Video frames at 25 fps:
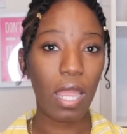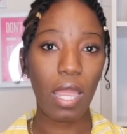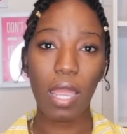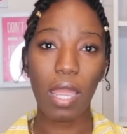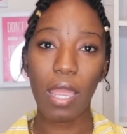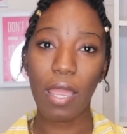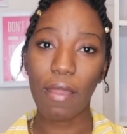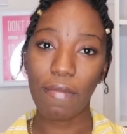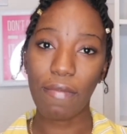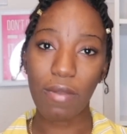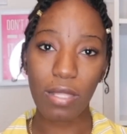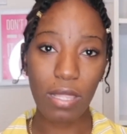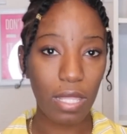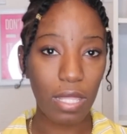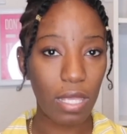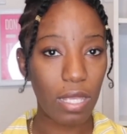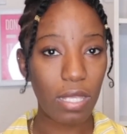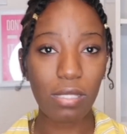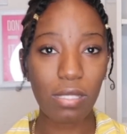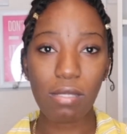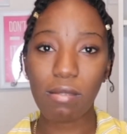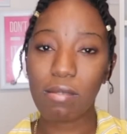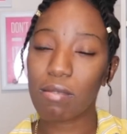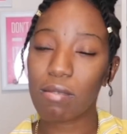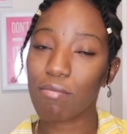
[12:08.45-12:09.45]

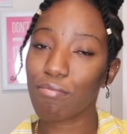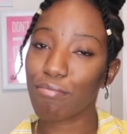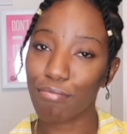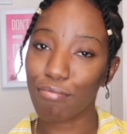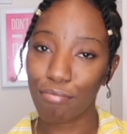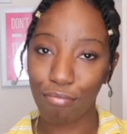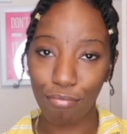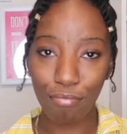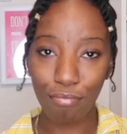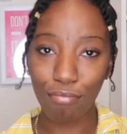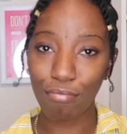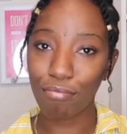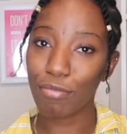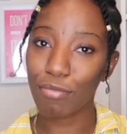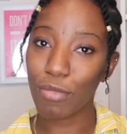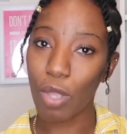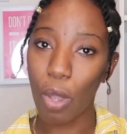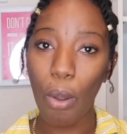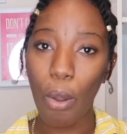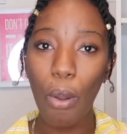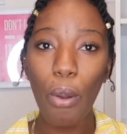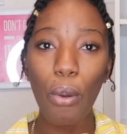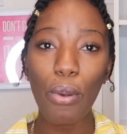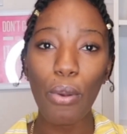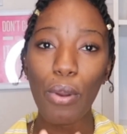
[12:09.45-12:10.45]
everything's
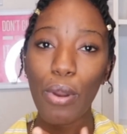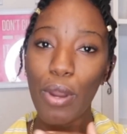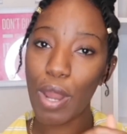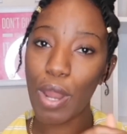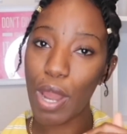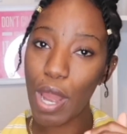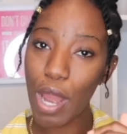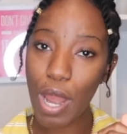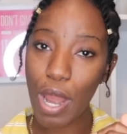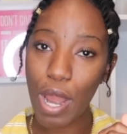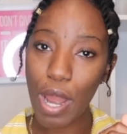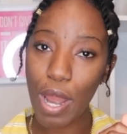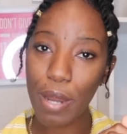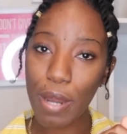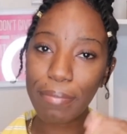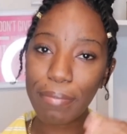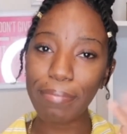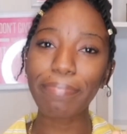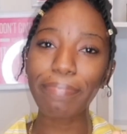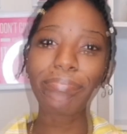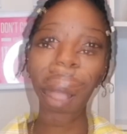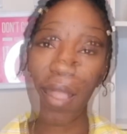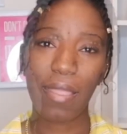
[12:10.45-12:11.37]
okay.